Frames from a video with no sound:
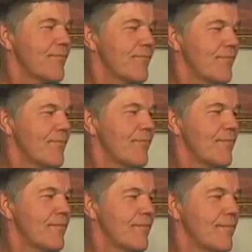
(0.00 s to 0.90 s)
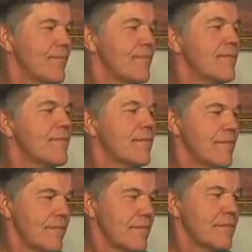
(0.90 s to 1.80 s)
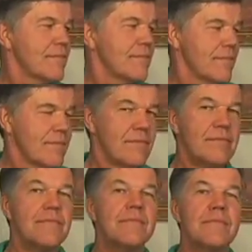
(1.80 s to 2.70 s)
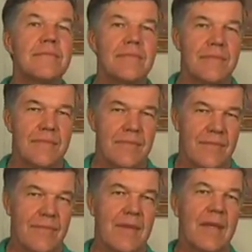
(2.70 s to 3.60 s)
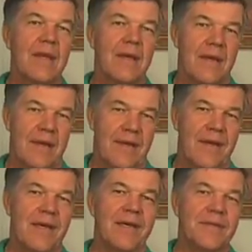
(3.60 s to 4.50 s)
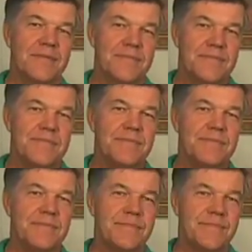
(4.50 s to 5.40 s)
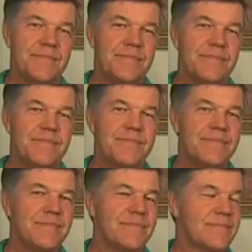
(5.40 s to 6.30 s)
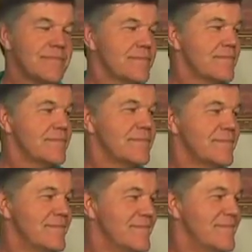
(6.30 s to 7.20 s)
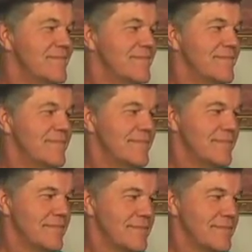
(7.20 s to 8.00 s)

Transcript: (not speaking)